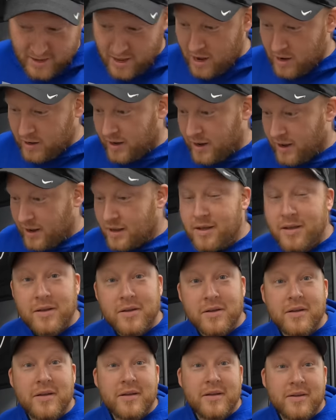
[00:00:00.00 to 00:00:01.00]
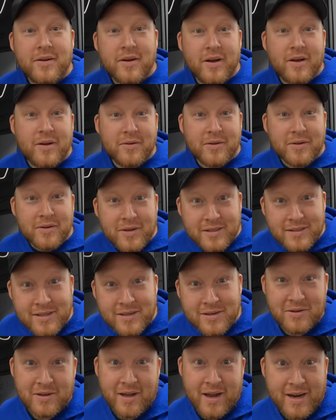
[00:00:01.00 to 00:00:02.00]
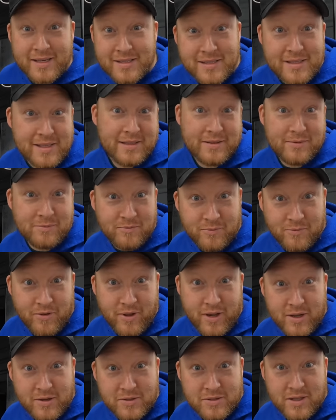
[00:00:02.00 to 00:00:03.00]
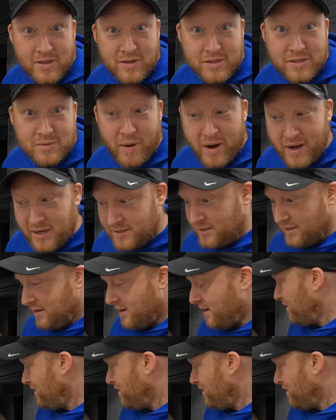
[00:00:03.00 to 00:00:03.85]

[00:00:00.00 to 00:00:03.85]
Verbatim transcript: Okay. Well, uh, we'll continue. I guess the video's a little spicy.